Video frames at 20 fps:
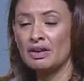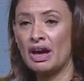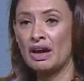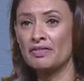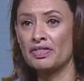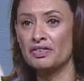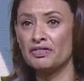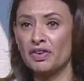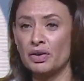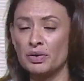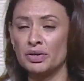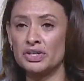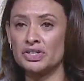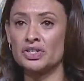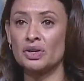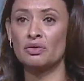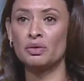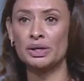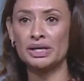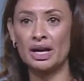the voters
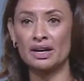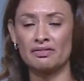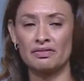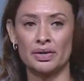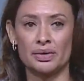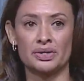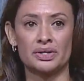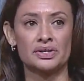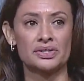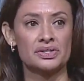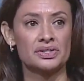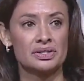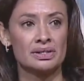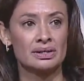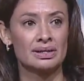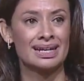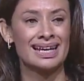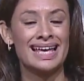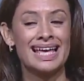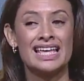were young voters.
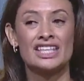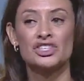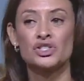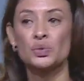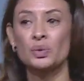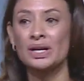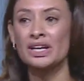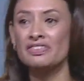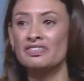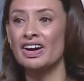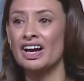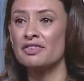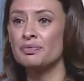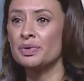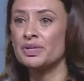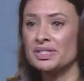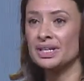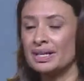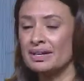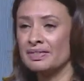
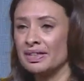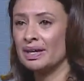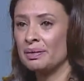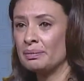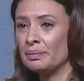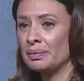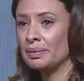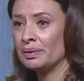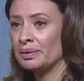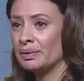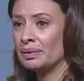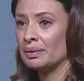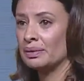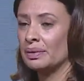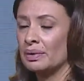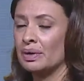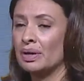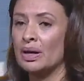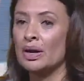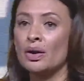25% of them
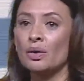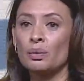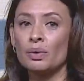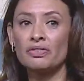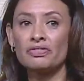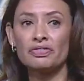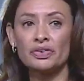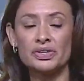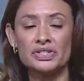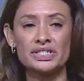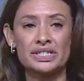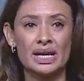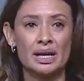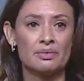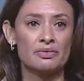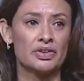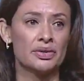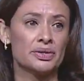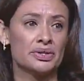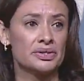were
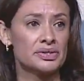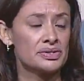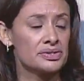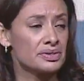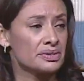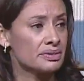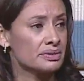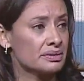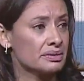first-time voters.